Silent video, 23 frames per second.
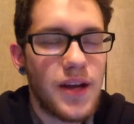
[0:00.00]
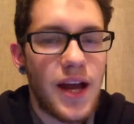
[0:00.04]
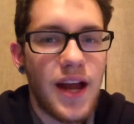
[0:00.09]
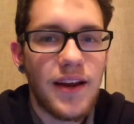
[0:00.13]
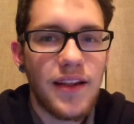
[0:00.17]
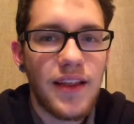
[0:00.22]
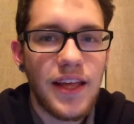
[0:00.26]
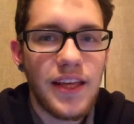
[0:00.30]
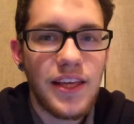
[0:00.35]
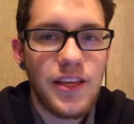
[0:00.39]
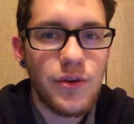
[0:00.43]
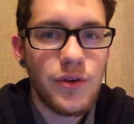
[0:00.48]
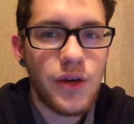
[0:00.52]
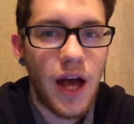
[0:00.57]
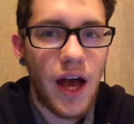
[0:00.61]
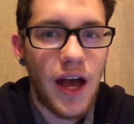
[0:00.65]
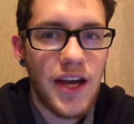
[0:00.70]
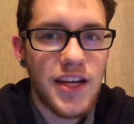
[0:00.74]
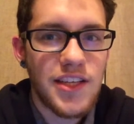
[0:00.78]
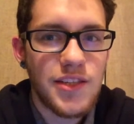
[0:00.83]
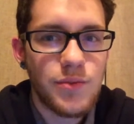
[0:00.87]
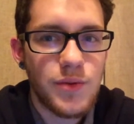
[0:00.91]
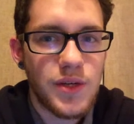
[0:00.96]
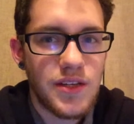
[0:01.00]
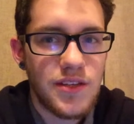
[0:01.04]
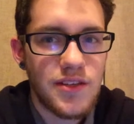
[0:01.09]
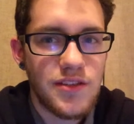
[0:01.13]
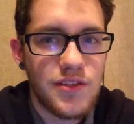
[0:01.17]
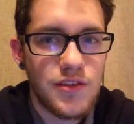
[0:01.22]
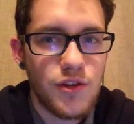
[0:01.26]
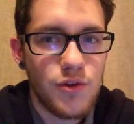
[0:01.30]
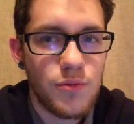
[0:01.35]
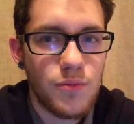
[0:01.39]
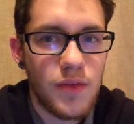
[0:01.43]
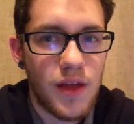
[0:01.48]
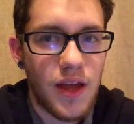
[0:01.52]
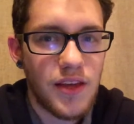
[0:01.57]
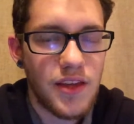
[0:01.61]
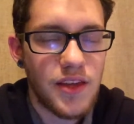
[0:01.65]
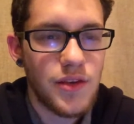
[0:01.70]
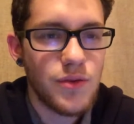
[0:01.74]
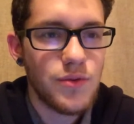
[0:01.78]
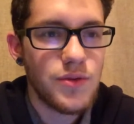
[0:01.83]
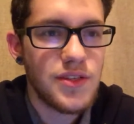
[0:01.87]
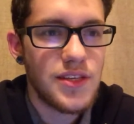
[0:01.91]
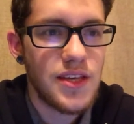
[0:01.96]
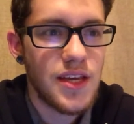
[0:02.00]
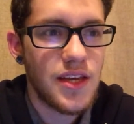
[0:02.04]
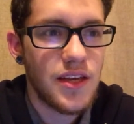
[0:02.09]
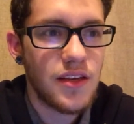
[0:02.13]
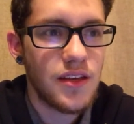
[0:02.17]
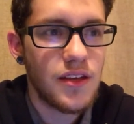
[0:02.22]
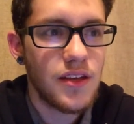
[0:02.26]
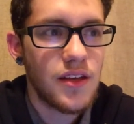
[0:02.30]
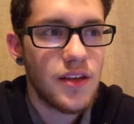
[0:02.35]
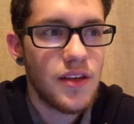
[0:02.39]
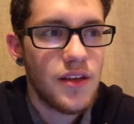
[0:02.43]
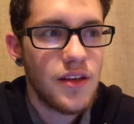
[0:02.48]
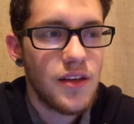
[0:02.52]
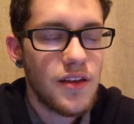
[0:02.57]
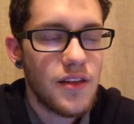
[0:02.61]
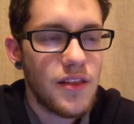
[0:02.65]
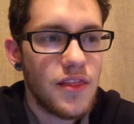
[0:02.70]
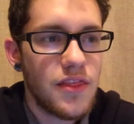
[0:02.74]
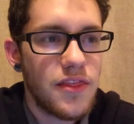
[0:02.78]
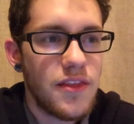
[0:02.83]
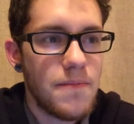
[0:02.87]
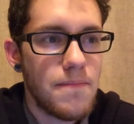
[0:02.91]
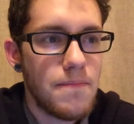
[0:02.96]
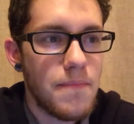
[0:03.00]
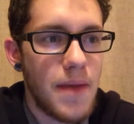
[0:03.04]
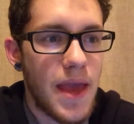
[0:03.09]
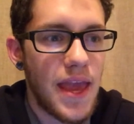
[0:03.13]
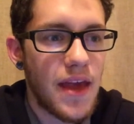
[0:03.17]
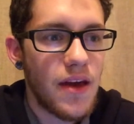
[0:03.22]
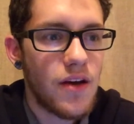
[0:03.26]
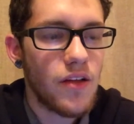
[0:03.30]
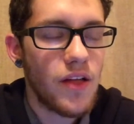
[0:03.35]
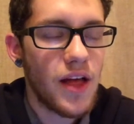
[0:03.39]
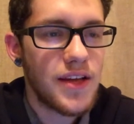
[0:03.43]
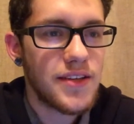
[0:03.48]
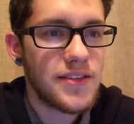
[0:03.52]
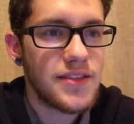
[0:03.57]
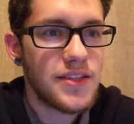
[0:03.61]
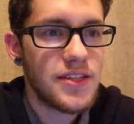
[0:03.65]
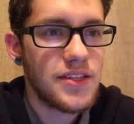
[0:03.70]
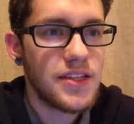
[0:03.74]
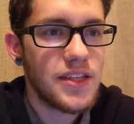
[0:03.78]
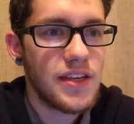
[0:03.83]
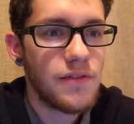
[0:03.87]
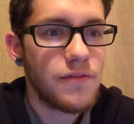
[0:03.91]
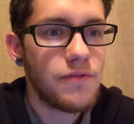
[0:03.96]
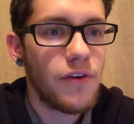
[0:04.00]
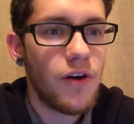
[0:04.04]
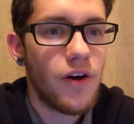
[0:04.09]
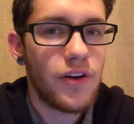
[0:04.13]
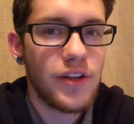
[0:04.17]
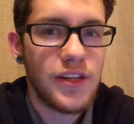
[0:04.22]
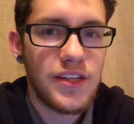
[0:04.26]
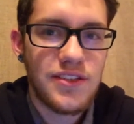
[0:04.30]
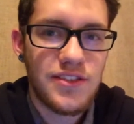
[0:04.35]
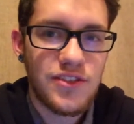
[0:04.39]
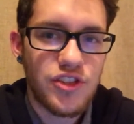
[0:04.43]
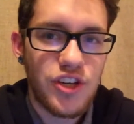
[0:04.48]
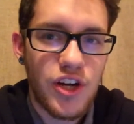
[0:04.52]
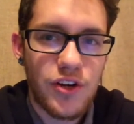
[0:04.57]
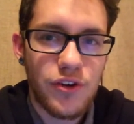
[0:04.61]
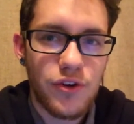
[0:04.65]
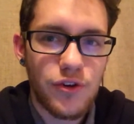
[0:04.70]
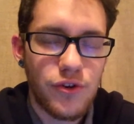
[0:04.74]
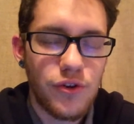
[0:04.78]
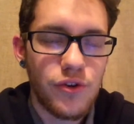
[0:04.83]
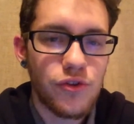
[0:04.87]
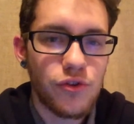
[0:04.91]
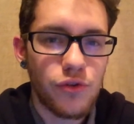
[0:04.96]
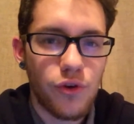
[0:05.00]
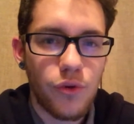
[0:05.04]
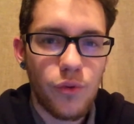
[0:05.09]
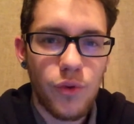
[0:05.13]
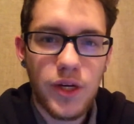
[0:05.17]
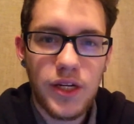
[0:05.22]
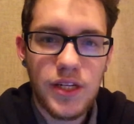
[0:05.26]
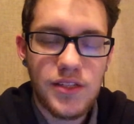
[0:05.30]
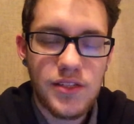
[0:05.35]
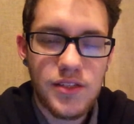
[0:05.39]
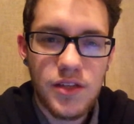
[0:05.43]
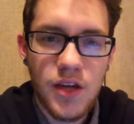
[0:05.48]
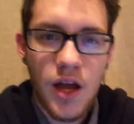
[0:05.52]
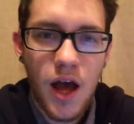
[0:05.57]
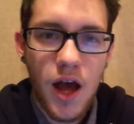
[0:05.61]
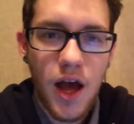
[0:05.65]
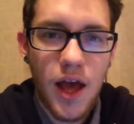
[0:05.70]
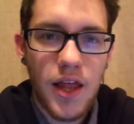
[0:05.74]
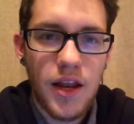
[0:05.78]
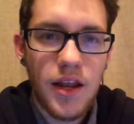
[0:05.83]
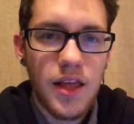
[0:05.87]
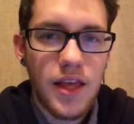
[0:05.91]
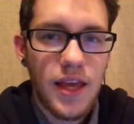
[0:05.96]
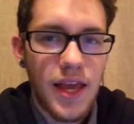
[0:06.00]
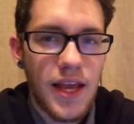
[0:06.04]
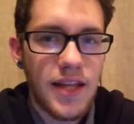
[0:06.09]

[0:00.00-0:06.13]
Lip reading: Kind of like you guys, we assume that using the male as the default is gender neutral when it's not.